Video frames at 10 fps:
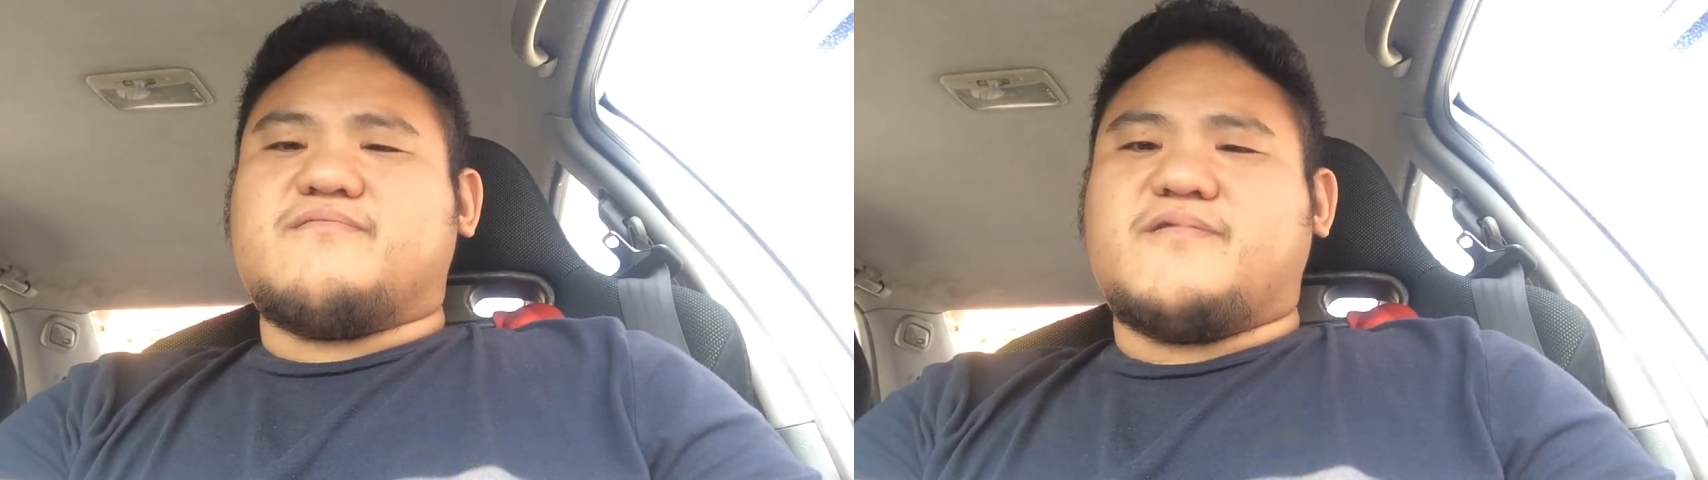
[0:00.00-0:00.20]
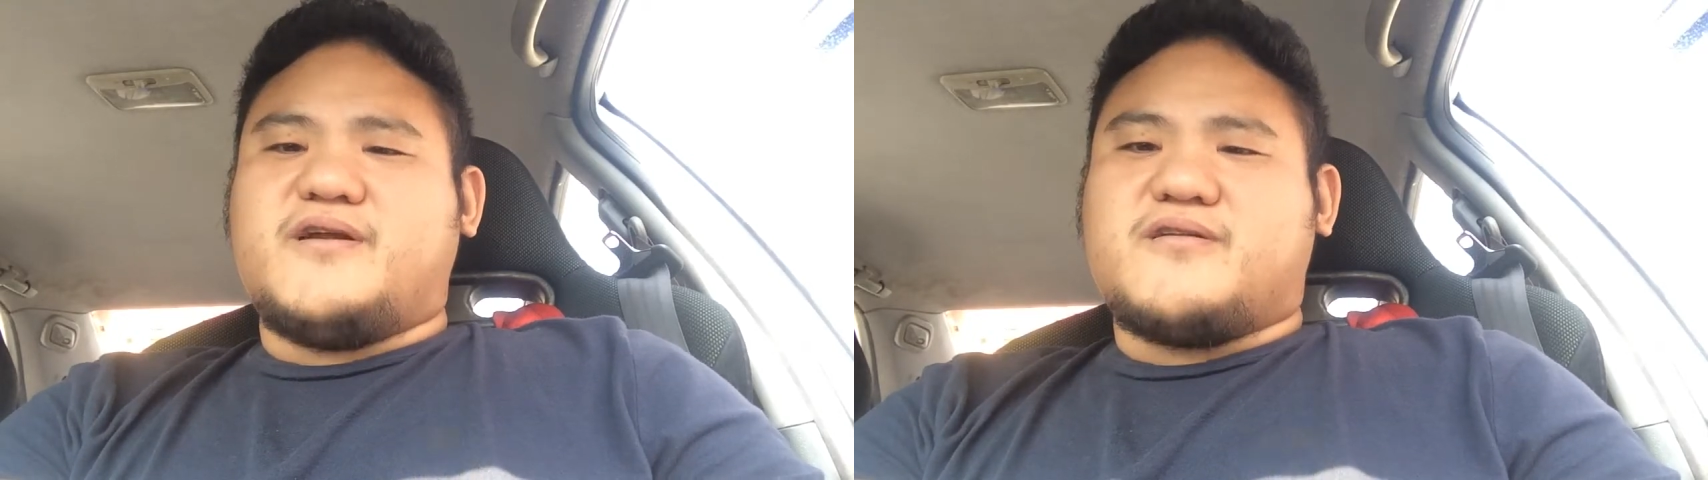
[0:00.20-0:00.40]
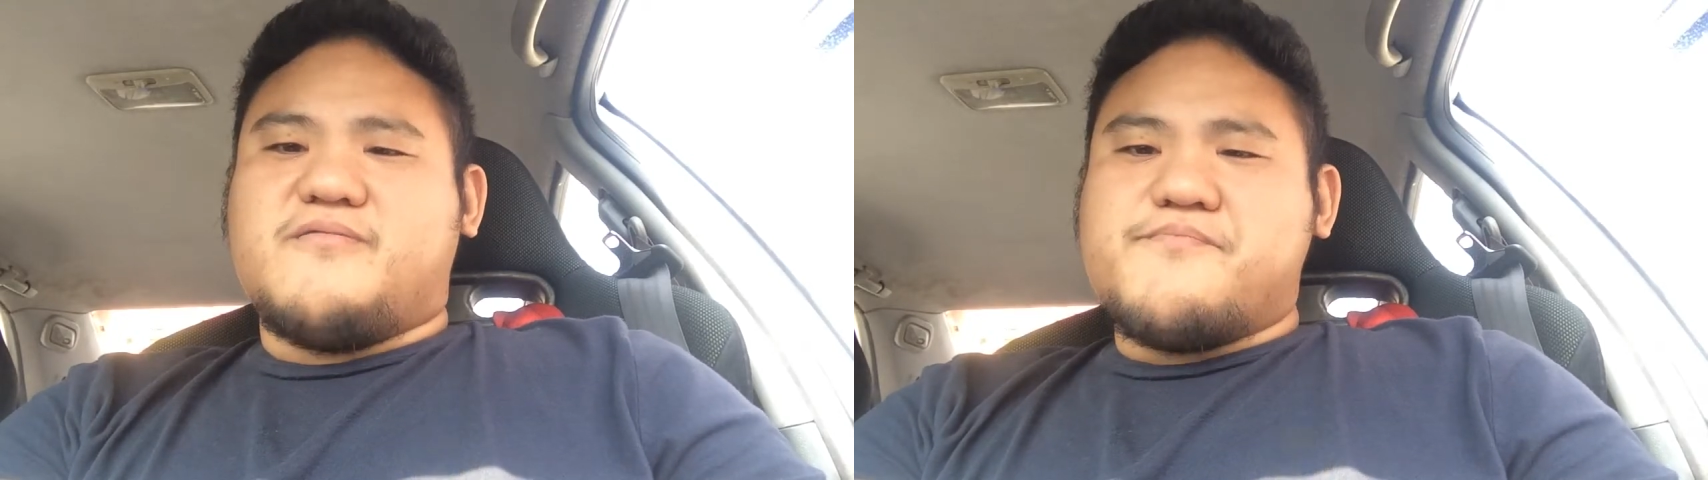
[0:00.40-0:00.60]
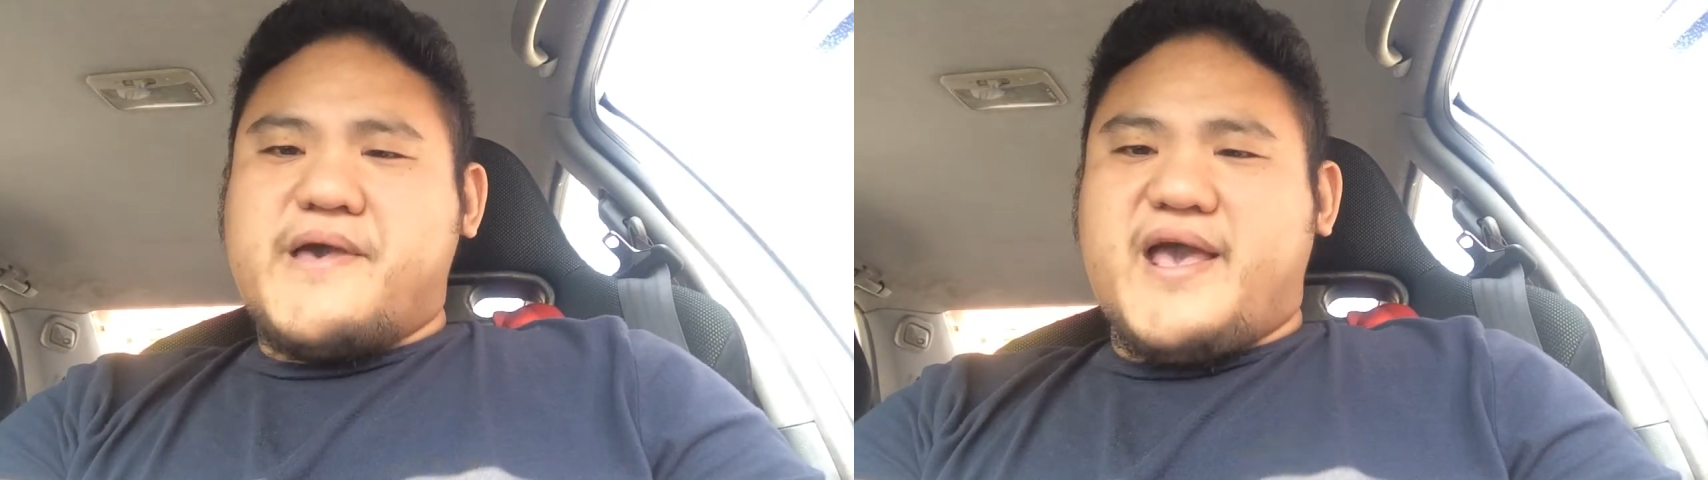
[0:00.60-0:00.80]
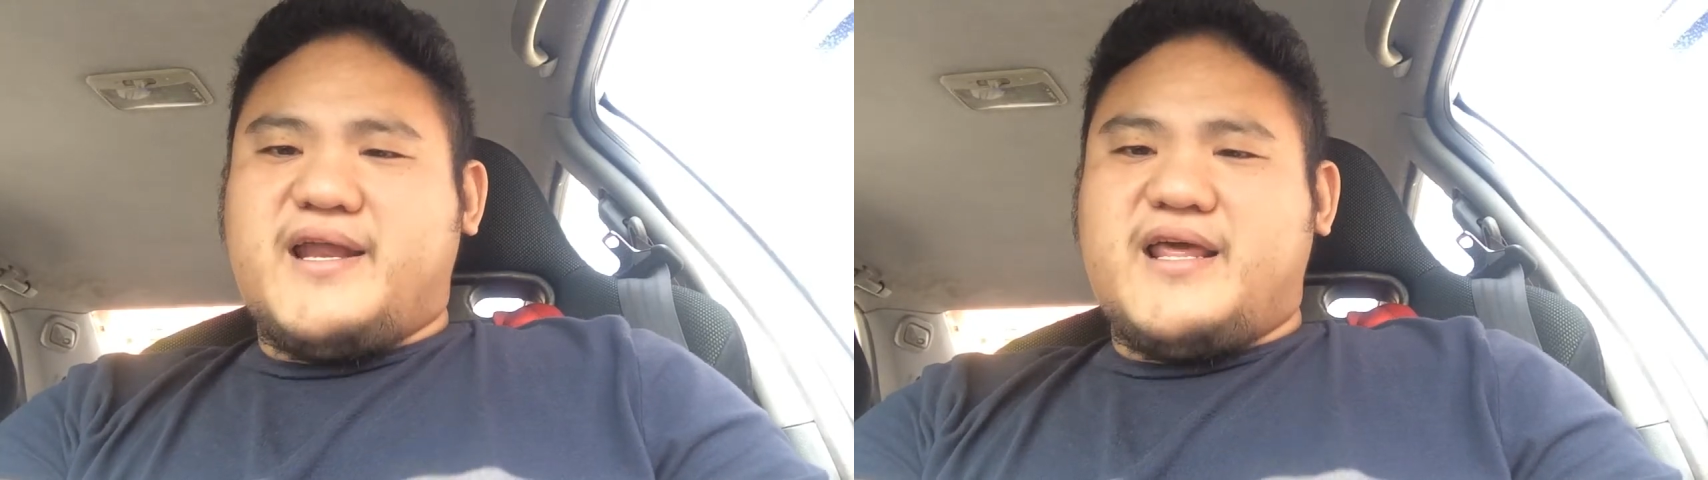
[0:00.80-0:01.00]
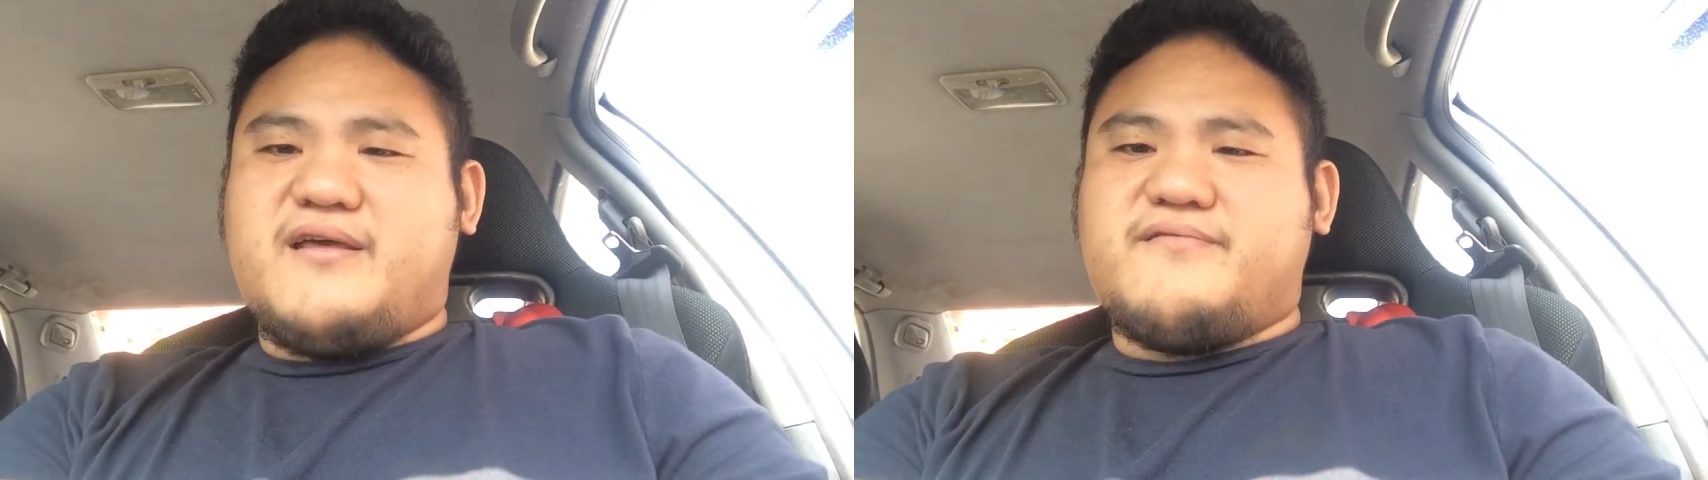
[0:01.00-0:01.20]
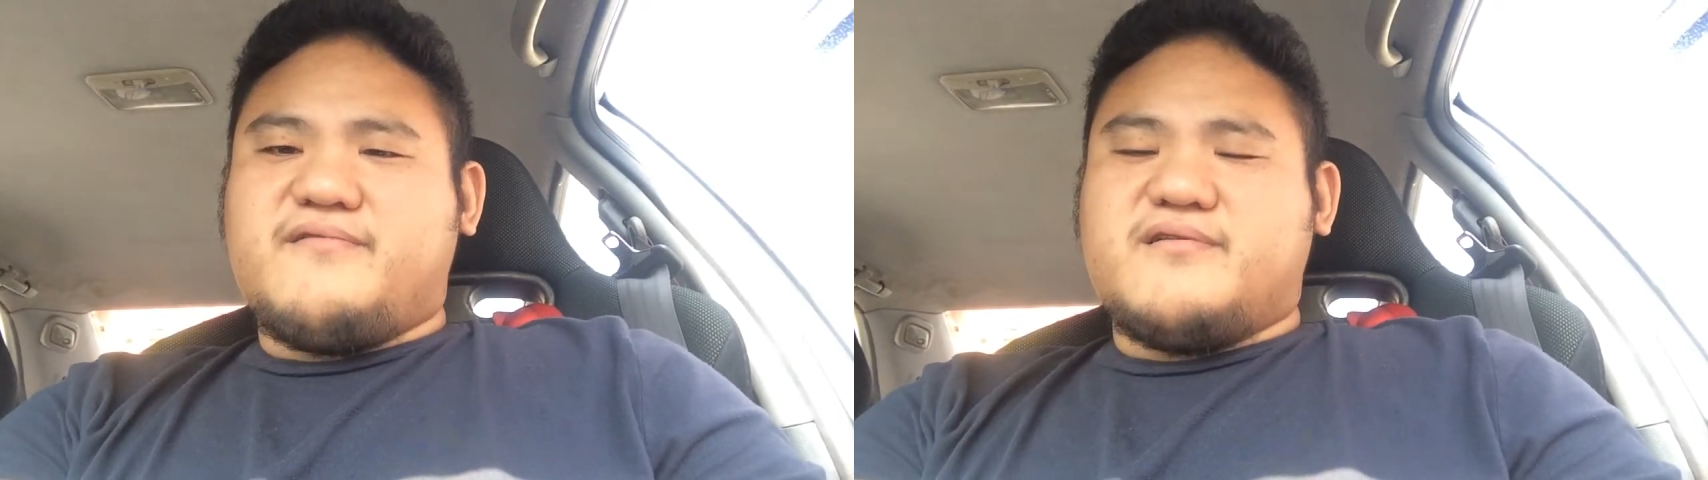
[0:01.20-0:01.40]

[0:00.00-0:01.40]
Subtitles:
worth comparing?